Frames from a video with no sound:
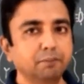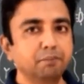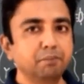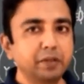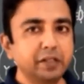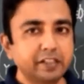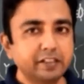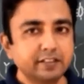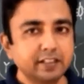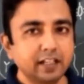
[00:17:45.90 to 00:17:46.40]

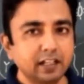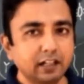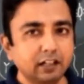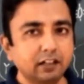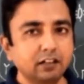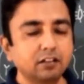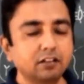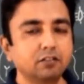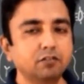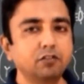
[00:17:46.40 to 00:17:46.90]
B
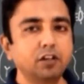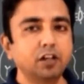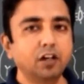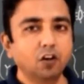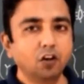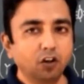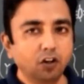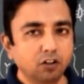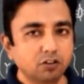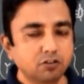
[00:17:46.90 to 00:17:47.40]
cell
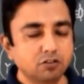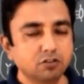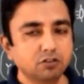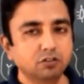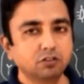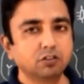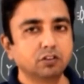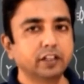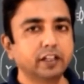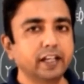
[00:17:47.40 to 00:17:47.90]
will
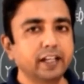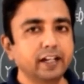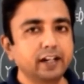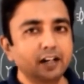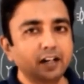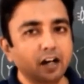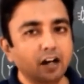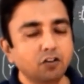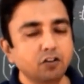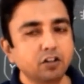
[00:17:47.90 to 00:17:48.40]
also
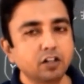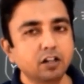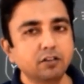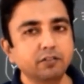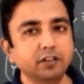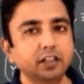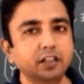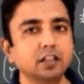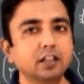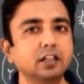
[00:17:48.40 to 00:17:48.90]
encounter
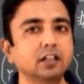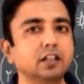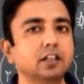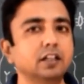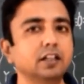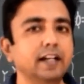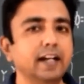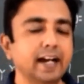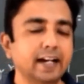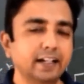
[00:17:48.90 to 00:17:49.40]
with the
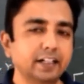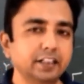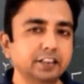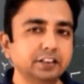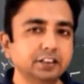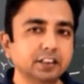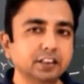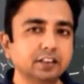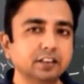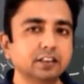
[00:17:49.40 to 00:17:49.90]

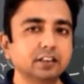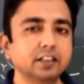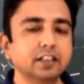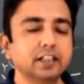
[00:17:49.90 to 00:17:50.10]
antigen.